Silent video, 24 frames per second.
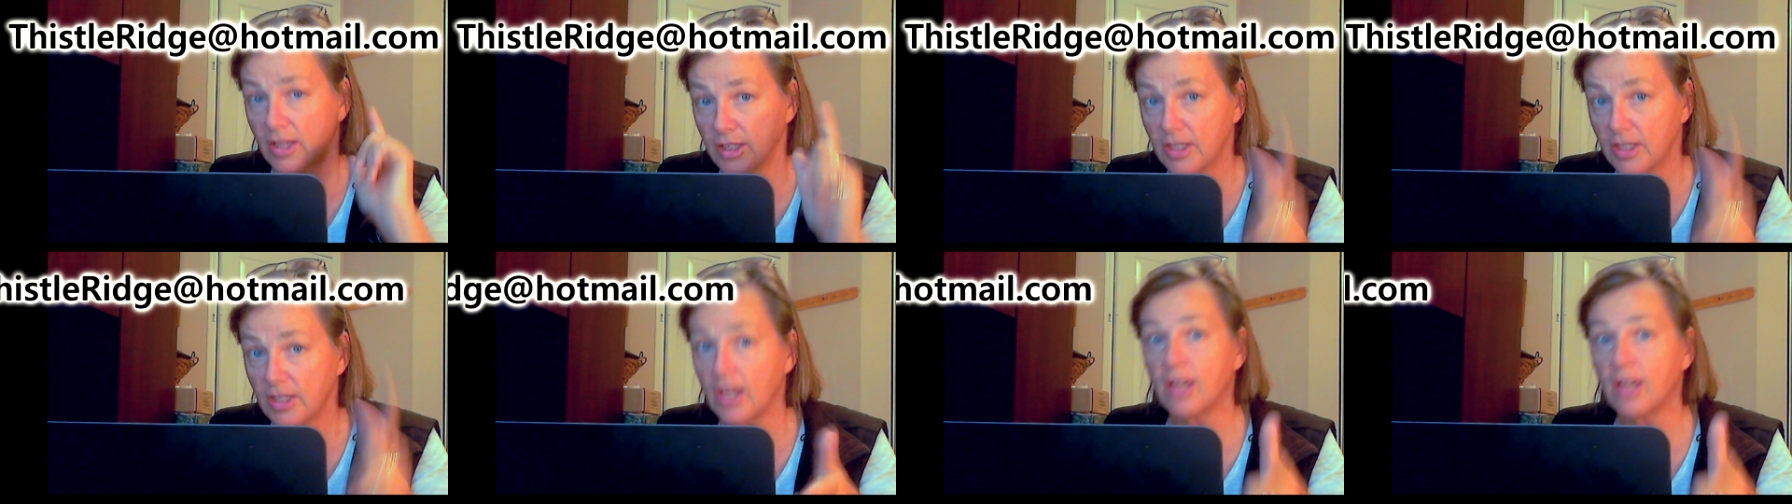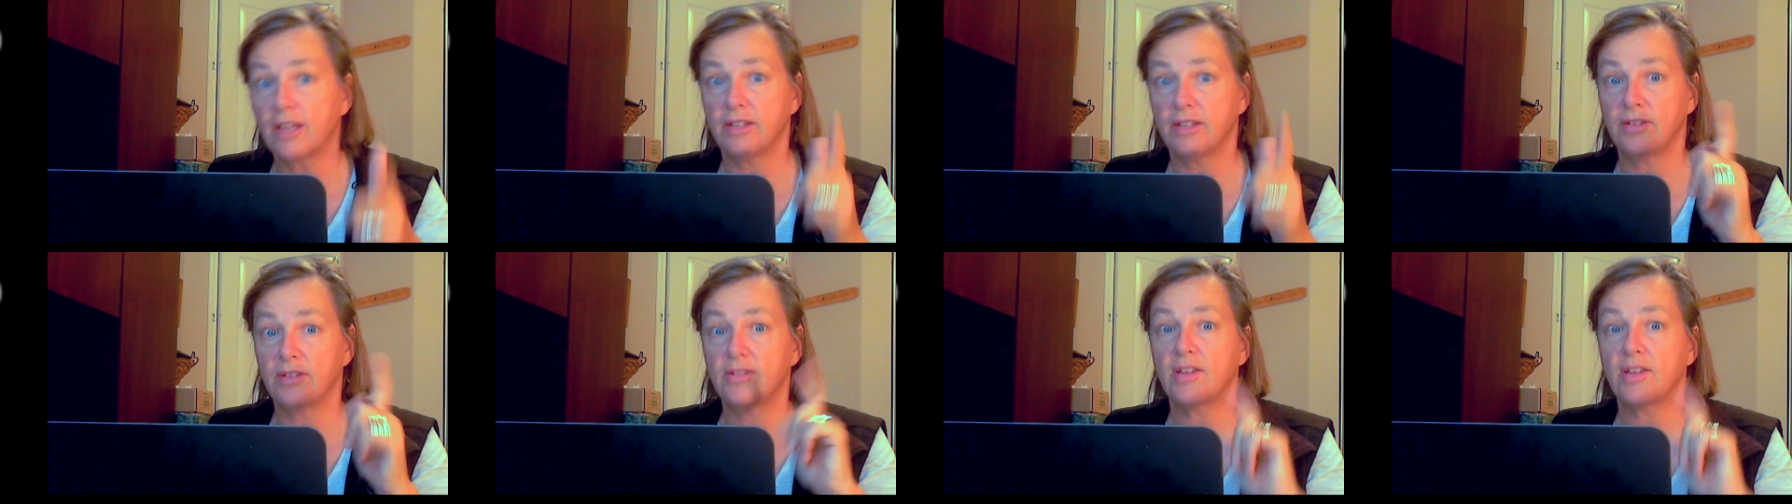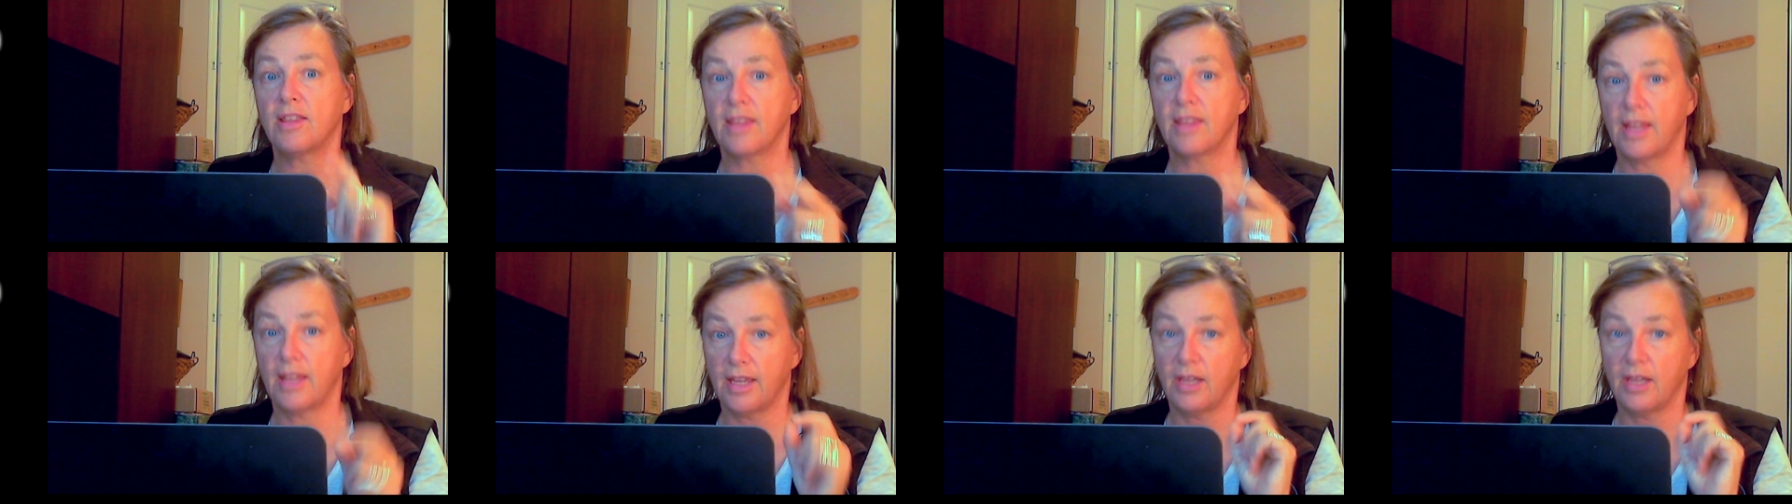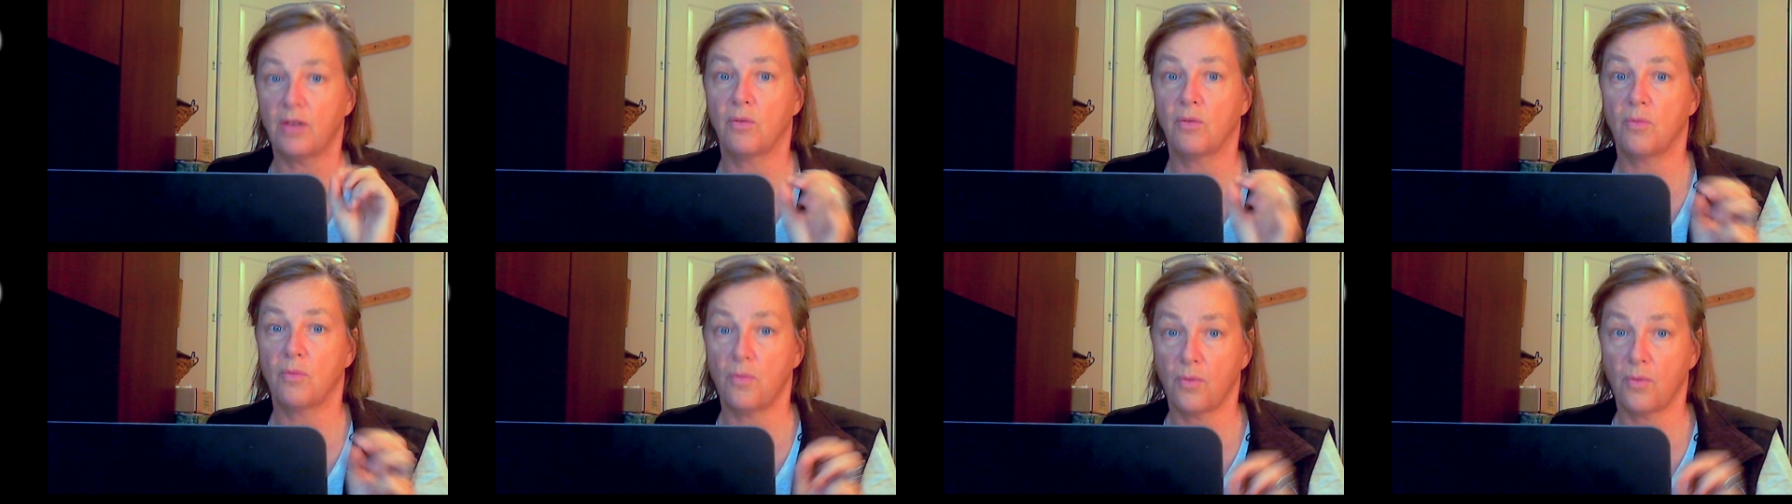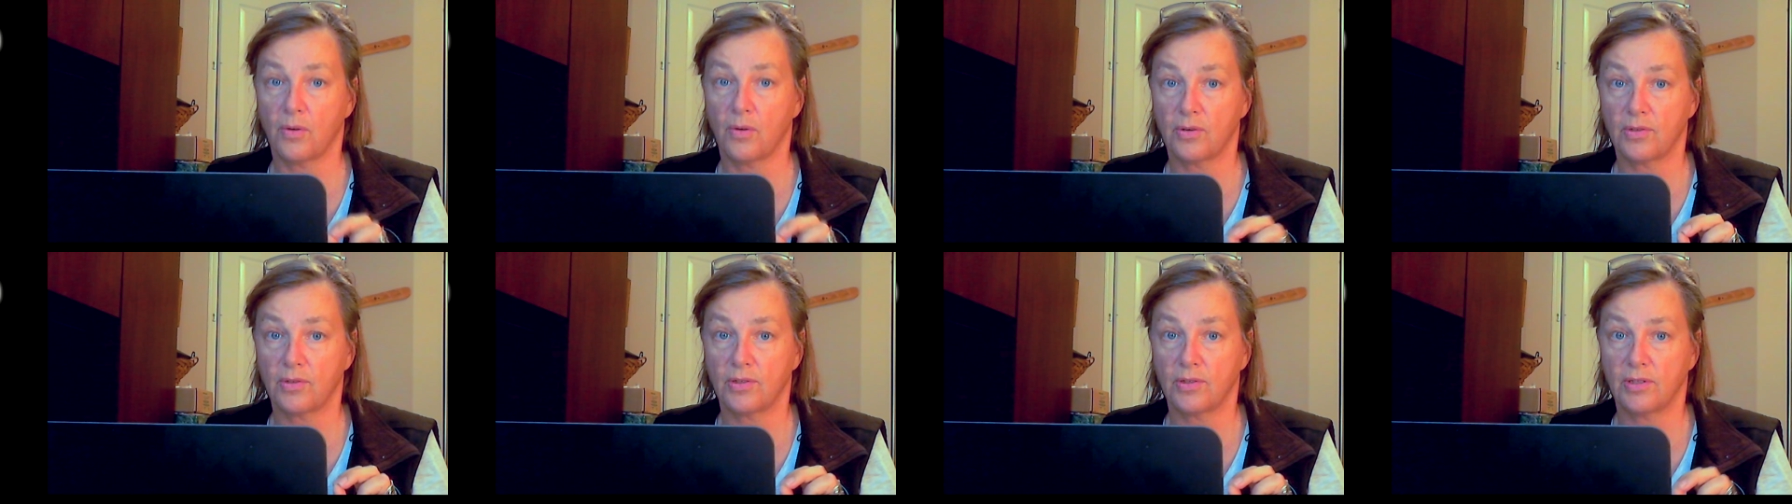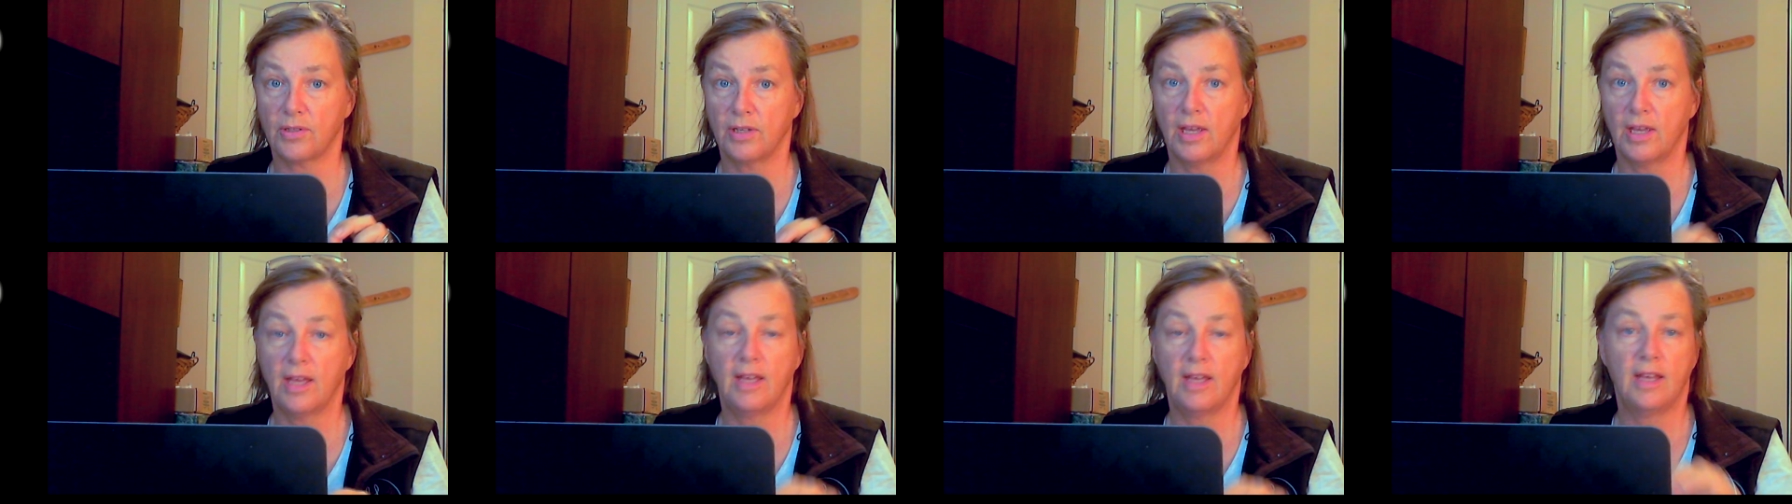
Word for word: does like your horse.